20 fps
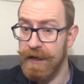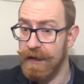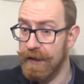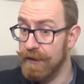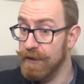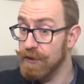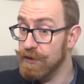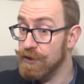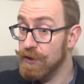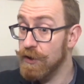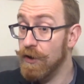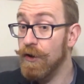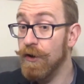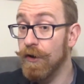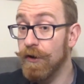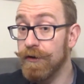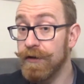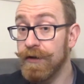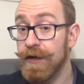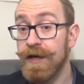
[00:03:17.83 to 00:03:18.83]
In
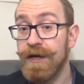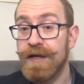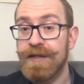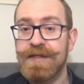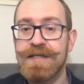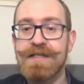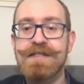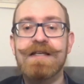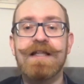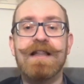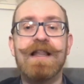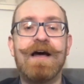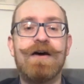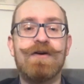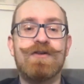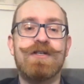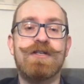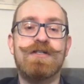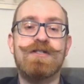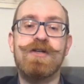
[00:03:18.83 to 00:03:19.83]
turn, this
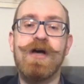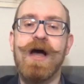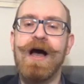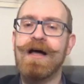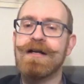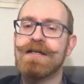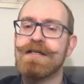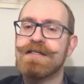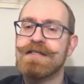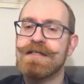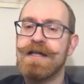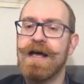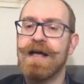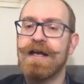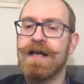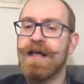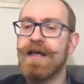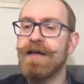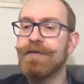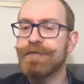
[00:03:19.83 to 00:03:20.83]
allows us to
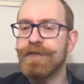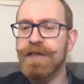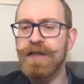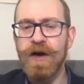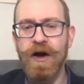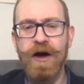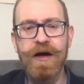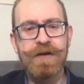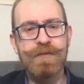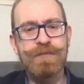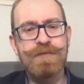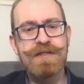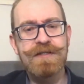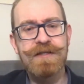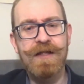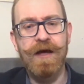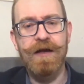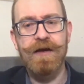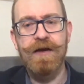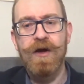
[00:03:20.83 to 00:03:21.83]
understand if the items
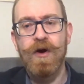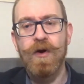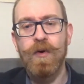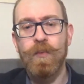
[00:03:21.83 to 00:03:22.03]
that